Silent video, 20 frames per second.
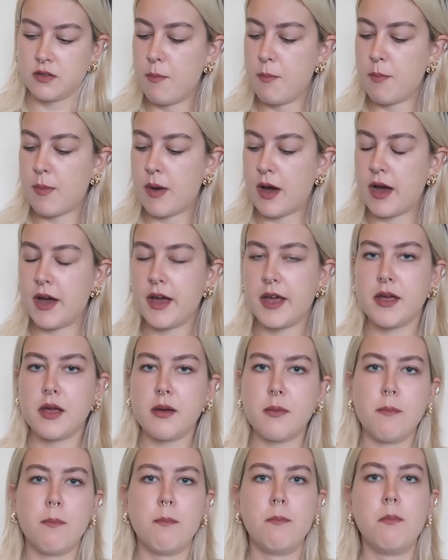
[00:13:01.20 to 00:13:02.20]

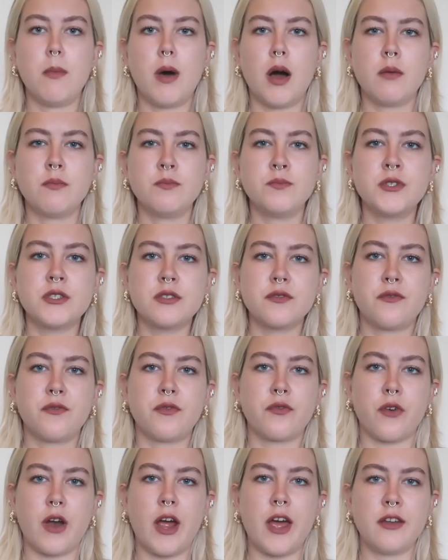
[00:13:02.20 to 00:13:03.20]
My mum's
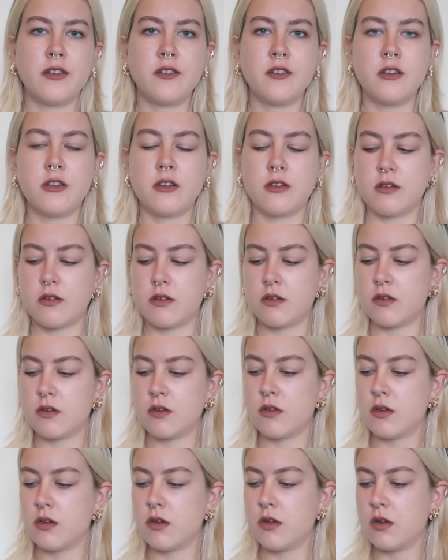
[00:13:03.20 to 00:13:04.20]
friend
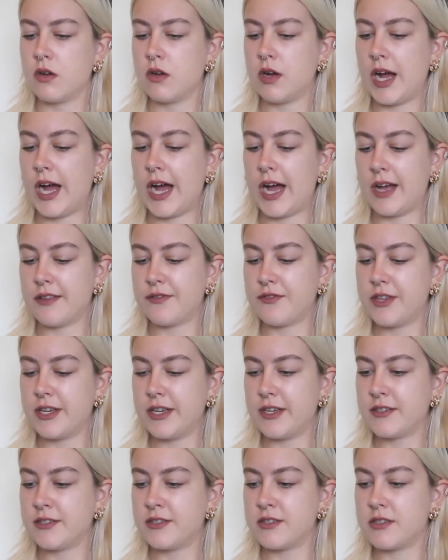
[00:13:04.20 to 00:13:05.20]
had
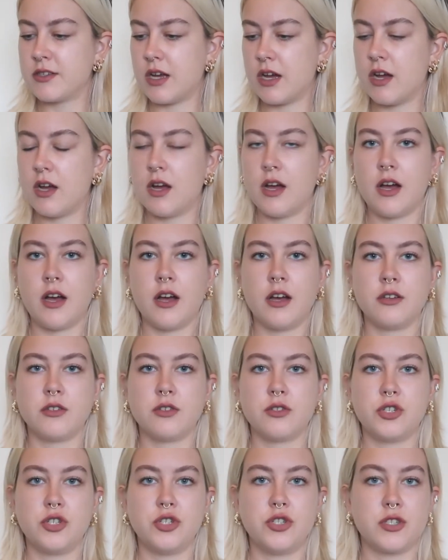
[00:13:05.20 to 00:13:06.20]
this,
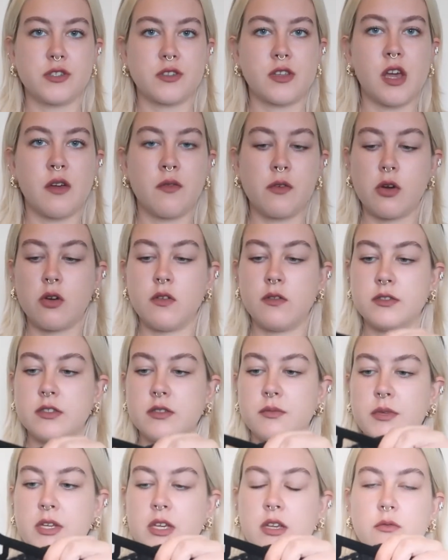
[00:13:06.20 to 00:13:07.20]
and she just gave it over
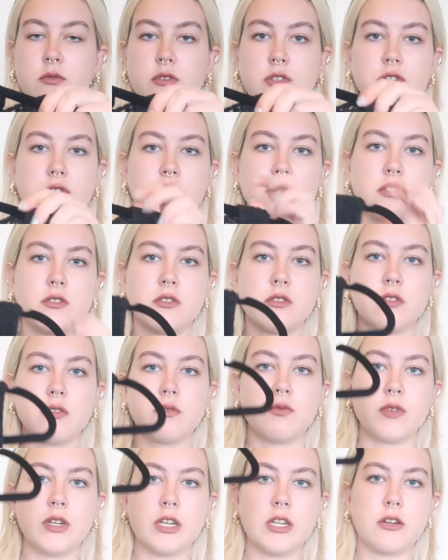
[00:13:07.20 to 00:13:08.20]
to me, which is
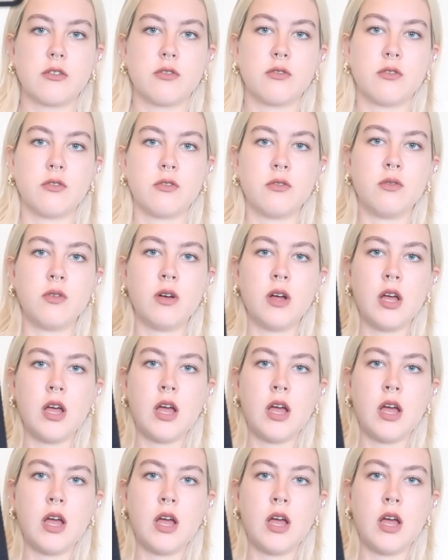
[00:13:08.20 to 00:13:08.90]
really cool.